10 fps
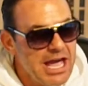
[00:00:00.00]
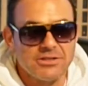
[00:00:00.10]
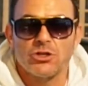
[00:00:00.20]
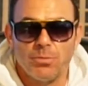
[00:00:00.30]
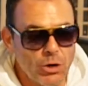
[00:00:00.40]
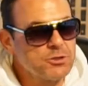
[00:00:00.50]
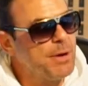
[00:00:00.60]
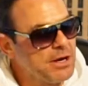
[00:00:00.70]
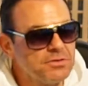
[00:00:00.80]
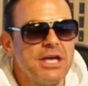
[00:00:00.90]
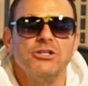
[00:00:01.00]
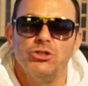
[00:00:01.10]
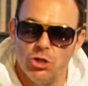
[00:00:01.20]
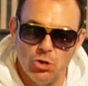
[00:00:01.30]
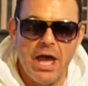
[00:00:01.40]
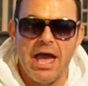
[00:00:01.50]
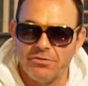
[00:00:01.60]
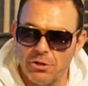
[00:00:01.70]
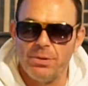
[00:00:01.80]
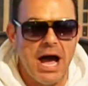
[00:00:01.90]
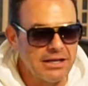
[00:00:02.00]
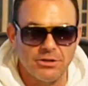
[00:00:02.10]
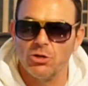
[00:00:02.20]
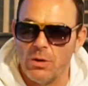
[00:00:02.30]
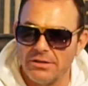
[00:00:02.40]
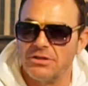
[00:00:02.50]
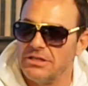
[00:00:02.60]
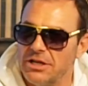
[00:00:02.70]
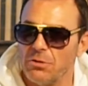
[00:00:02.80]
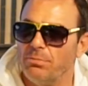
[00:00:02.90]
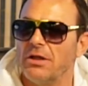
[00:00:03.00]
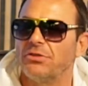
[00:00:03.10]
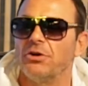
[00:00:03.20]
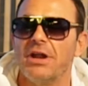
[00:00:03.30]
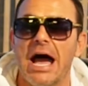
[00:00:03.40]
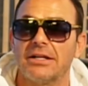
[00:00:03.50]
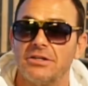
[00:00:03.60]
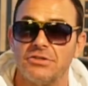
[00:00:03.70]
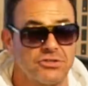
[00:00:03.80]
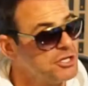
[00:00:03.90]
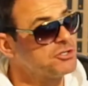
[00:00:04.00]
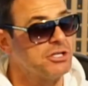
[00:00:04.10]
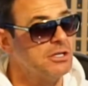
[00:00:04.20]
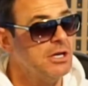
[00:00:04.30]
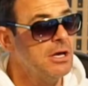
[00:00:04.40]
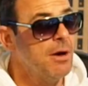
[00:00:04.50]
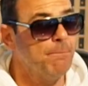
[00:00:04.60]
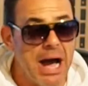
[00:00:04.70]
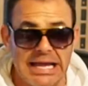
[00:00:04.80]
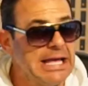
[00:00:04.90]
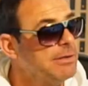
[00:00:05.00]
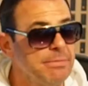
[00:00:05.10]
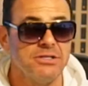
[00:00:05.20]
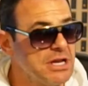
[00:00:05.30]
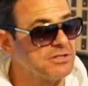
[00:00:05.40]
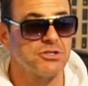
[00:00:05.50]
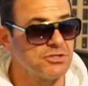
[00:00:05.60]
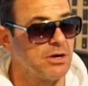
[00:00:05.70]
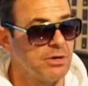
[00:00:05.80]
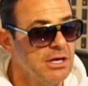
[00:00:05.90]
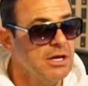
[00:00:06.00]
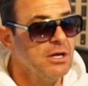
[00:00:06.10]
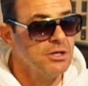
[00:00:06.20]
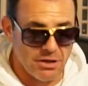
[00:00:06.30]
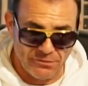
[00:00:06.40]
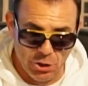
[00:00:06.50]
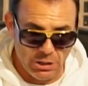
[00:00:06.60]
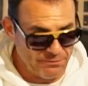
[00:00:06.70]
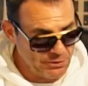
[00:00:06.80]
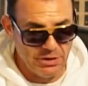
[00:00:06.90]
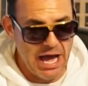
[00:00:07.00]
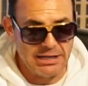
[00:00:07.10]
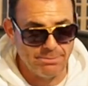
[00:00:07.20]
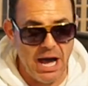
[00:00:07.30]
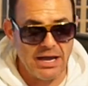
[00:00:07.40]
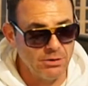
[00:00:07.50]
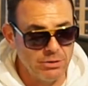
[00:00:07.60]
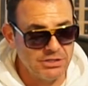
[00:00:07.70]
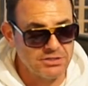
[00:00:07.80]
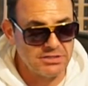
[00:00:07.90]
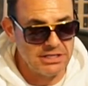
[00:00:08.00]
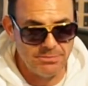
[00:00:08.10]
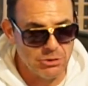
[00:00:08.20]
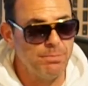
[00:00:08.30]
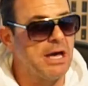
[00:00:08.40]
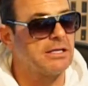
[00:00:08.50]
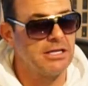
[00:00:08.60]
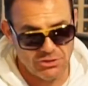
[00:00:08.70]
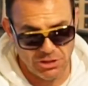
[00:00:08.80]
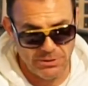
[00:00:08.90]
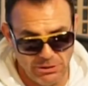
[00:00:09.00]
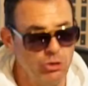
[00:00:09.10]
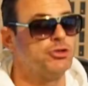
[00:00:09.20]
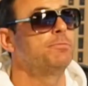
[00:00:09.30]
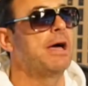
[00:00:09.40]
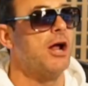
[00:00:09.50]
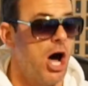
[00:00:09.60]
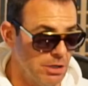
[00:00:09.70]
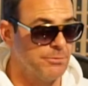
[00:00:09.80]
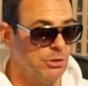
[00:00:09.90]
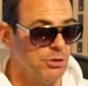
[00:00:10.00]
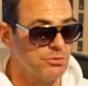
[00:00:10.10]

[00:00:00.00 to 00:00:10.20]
As a sports better, they do have their pocket throughout the year, but oh, they're yeah. not consistent by any means oh, necessary. No, no. If you're if you're not in pocket with this team, you bet against them, you lose. You bet on them, you lose.